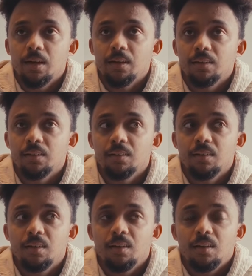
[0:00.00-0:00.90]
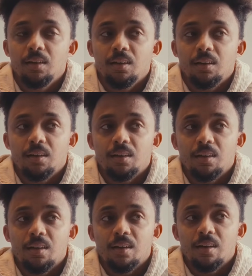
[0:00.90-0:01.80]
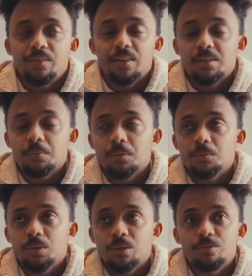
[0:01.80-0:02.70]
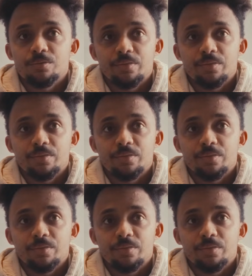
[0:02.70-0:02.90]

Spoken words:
and I think sometimes we don't